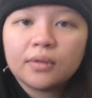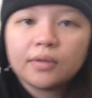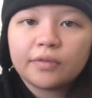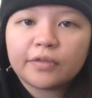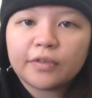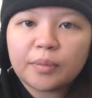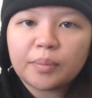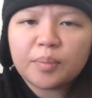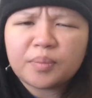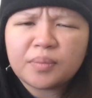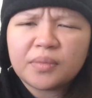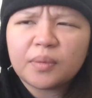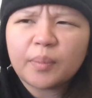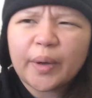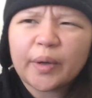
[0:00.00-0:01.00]
from
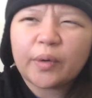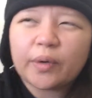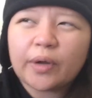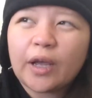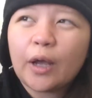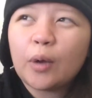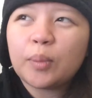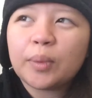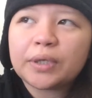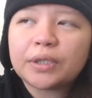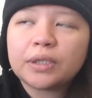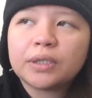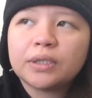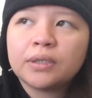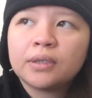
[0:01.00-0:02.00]
no matter how
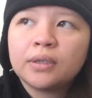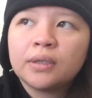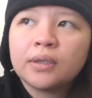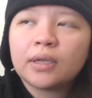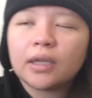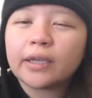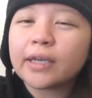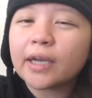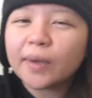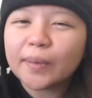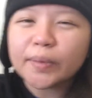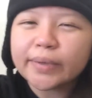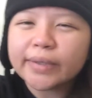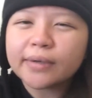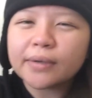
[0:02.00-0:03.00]
much, how
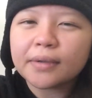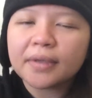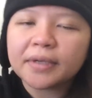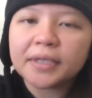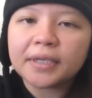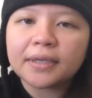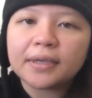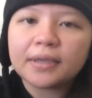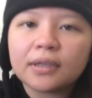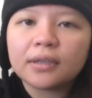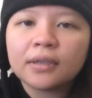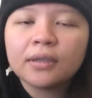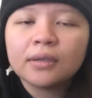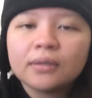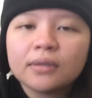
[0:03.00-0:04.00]
little I eat.
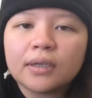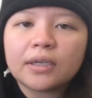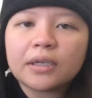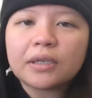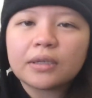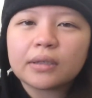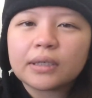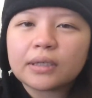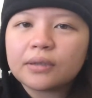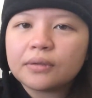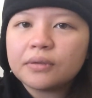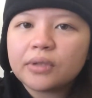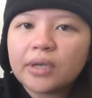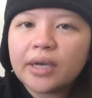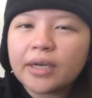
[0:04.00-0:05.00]
I eat like
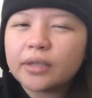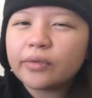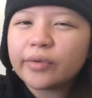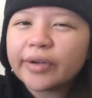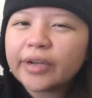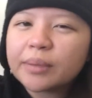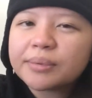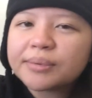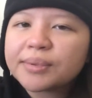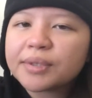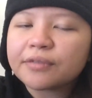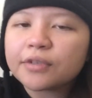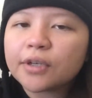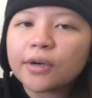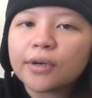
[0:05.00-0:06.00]
10 grams
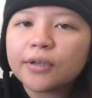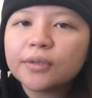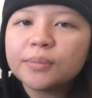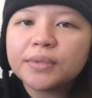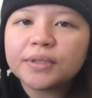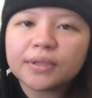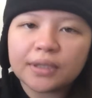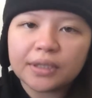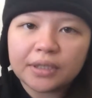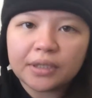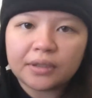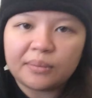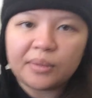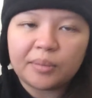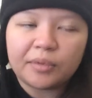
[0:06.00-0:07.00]
of carbs
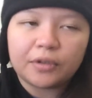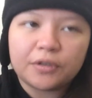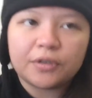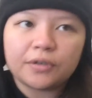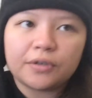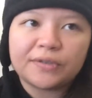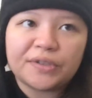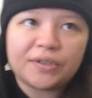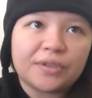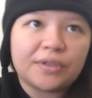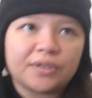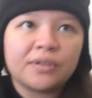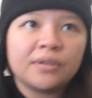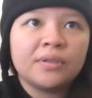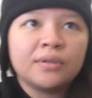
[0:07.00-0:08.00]
and my blood sugar is
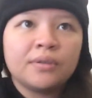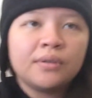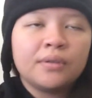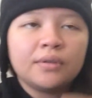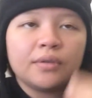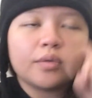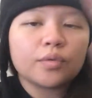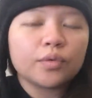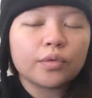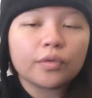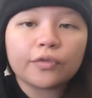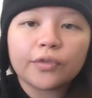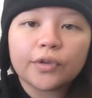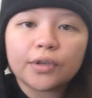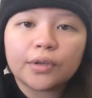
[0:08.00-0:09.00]
just through the
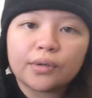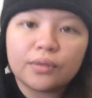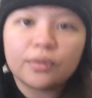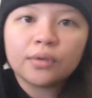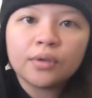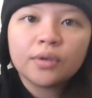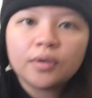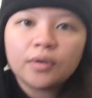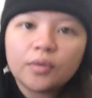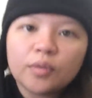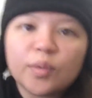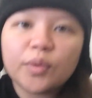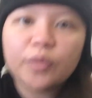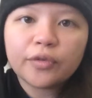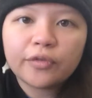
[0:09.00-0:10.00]
freaking
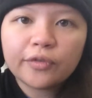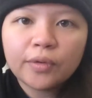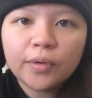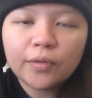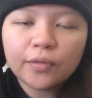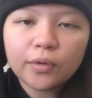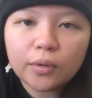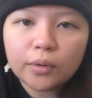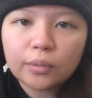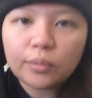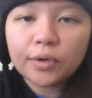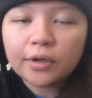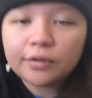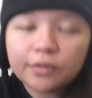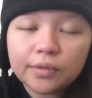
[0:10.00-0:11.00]
roof for
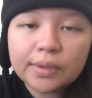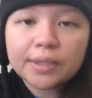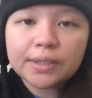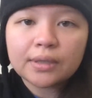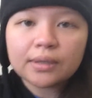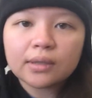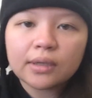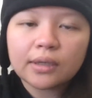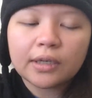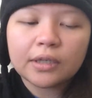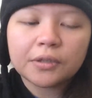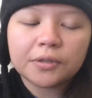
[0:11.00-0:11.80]
whatever reason. My